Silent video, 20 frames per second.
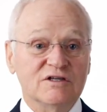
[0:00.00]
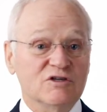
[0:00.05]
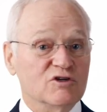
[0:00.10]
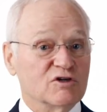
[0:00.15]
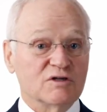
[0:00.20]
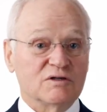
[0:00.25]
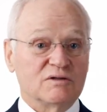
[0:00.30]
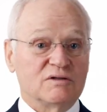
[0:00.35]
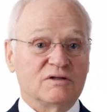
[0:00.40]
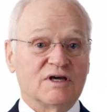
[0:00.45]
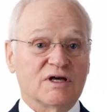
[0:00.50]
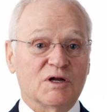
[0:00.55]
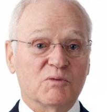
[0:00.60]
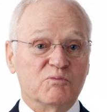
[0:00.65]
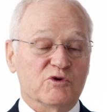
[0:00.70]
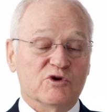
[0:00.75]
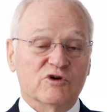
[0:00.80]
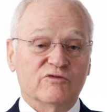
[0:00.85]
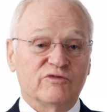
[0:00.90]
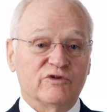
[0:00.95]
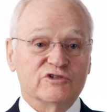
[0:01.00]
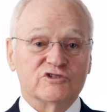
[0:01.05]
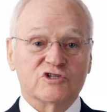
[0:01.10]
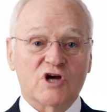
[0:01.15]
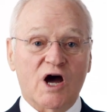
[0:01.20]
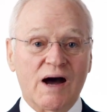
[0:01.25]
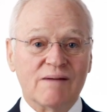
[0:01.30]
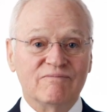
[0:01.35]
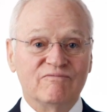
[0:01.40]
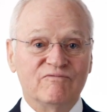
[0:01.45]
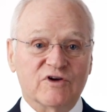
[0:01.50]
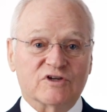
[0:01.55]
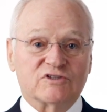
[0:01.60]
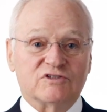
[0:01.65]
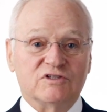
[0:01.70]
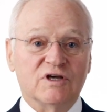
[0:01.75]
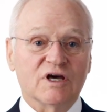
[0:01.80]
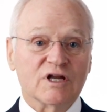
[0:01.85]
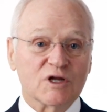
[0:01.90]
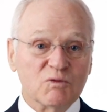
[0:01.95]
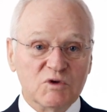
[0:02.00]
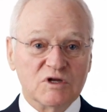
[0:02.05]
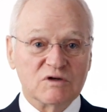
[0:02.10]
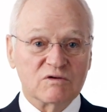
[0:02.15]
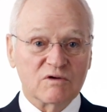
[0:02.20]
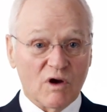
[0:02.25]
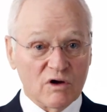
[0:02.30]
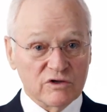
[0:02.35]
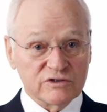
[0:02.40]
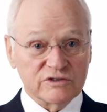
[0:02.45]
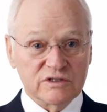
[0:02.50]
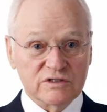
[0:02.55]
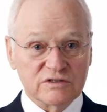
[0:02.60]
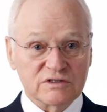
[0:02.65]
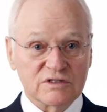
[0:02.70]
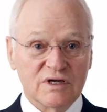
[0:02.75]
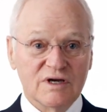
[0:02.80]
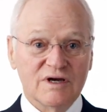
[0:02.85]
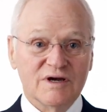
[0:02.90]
You could get a beautiful job fixing endometriosis,